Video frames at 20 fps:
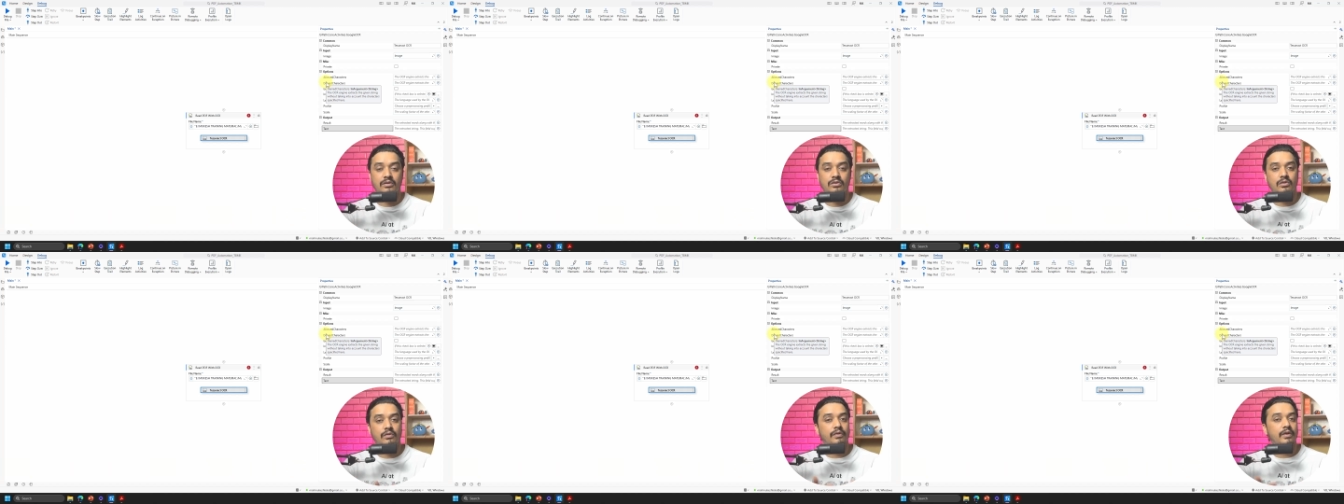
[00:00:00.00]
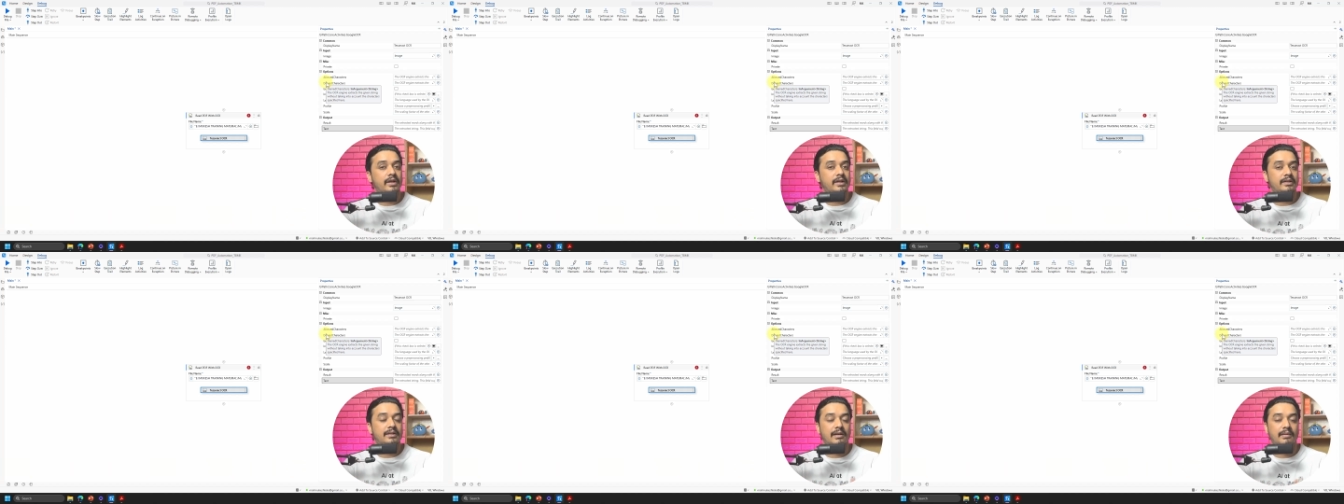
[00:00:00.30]
So
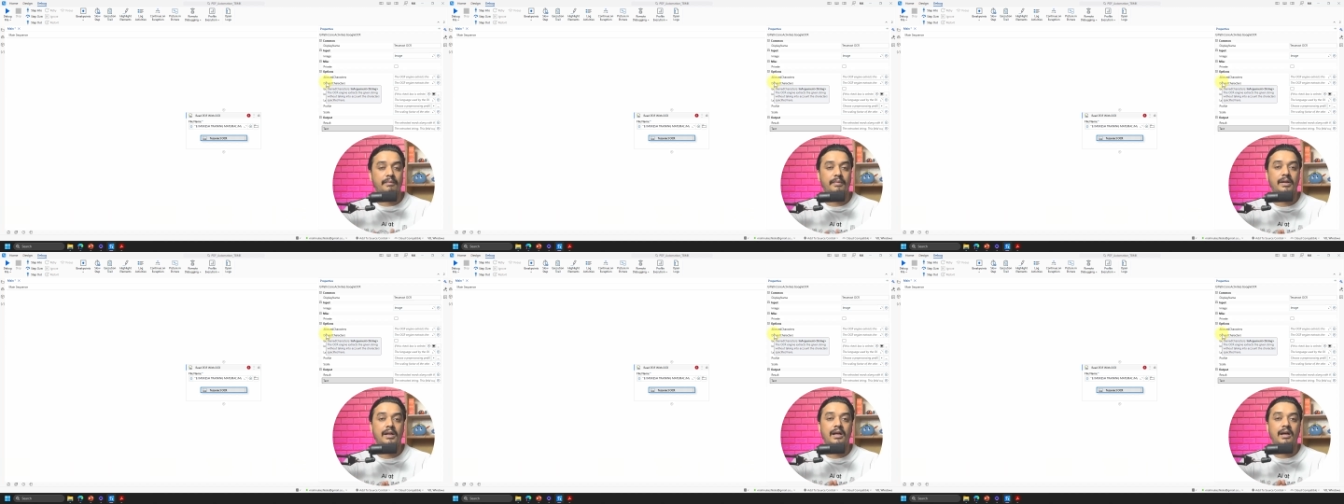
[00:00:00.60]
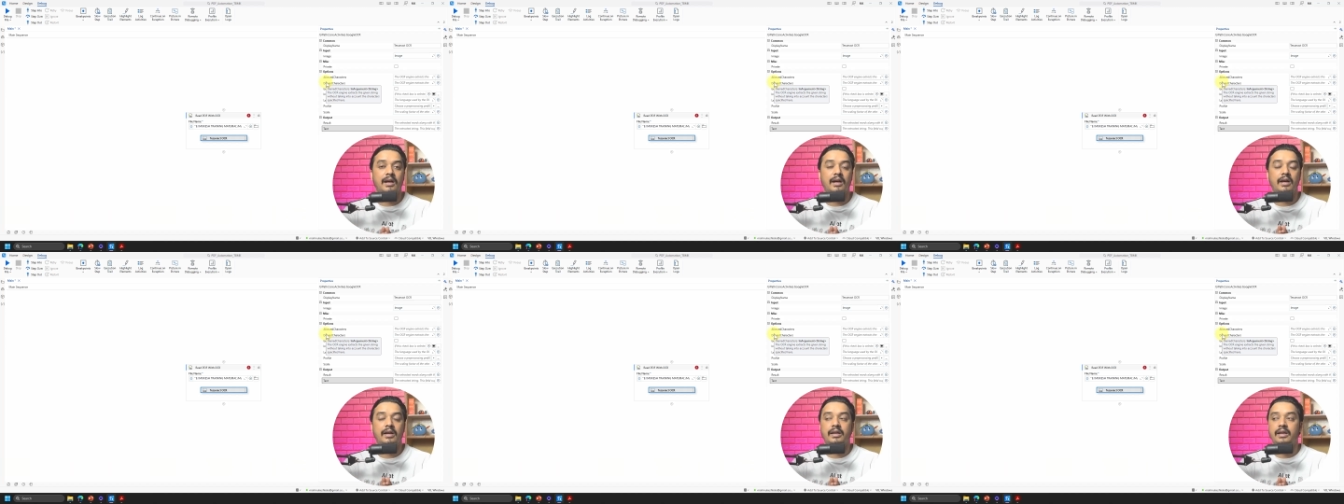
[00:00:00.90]
for example,
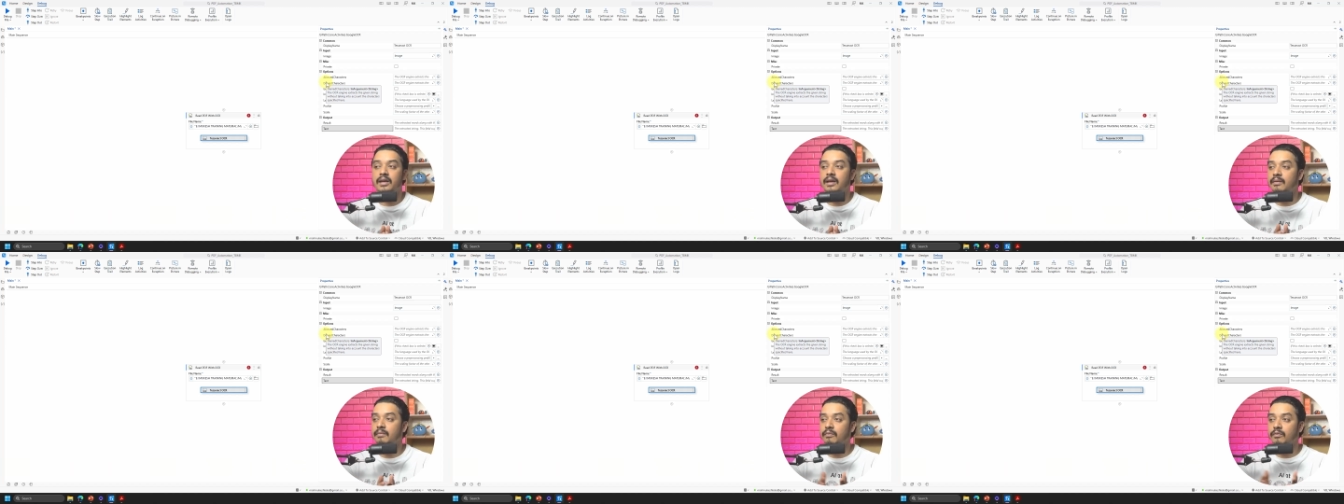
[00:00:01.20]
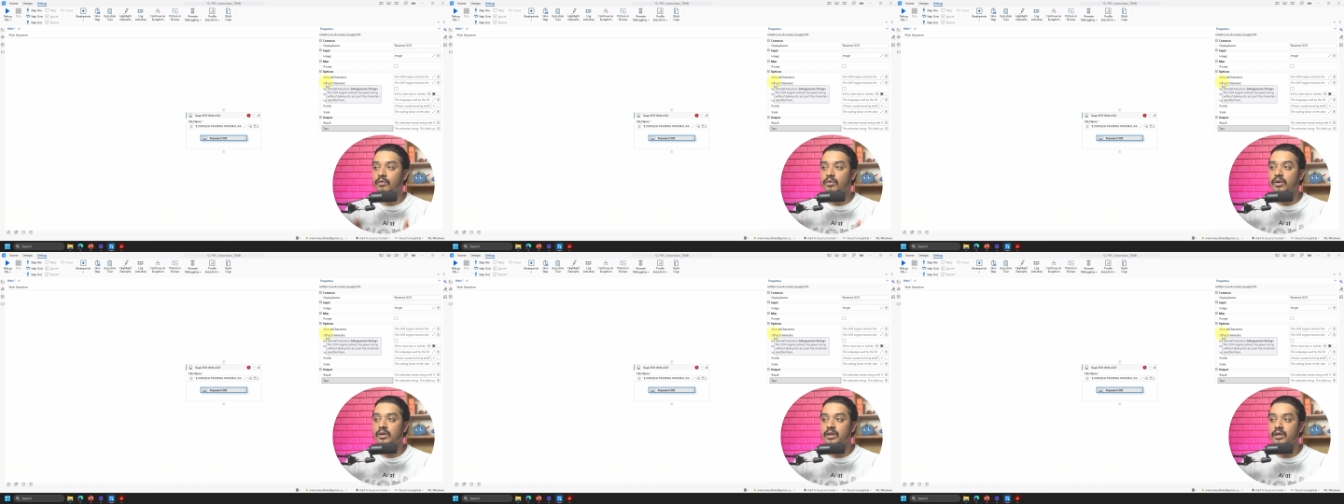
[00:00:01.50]
I am
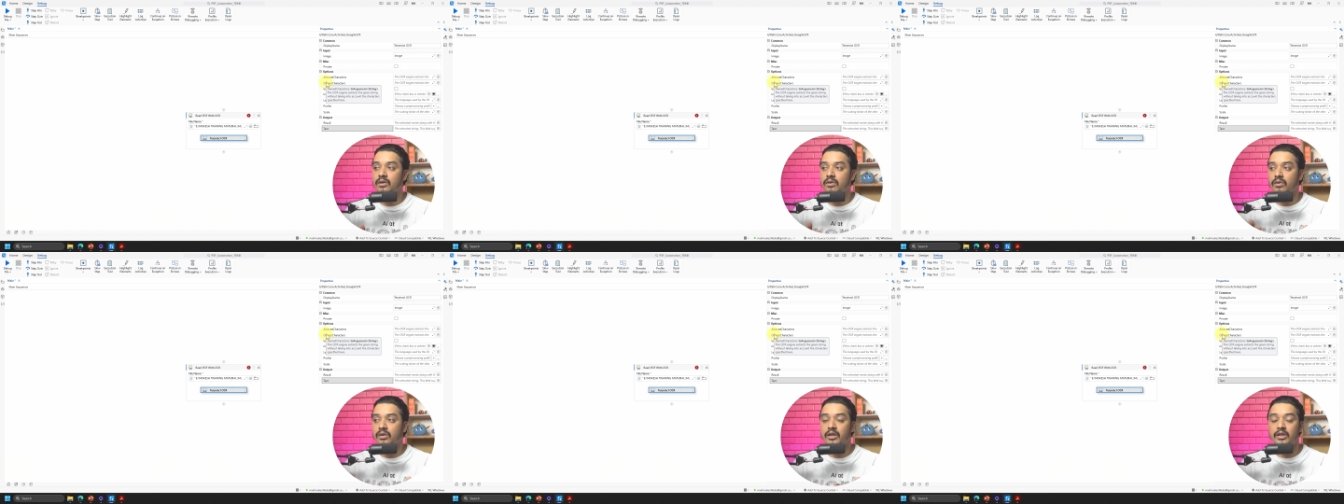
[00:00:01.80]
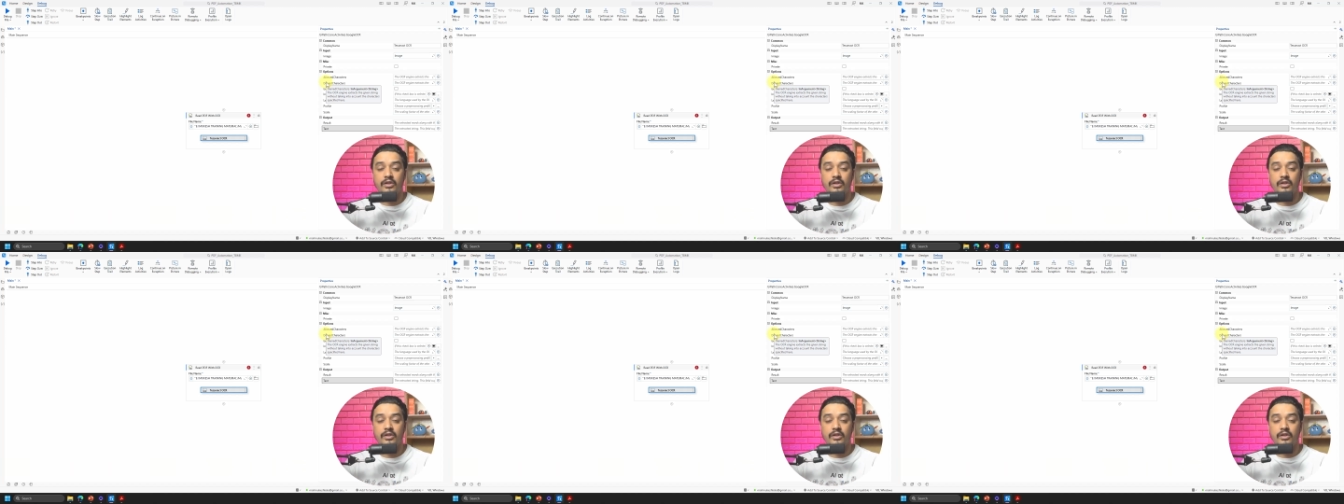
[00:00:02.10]
working on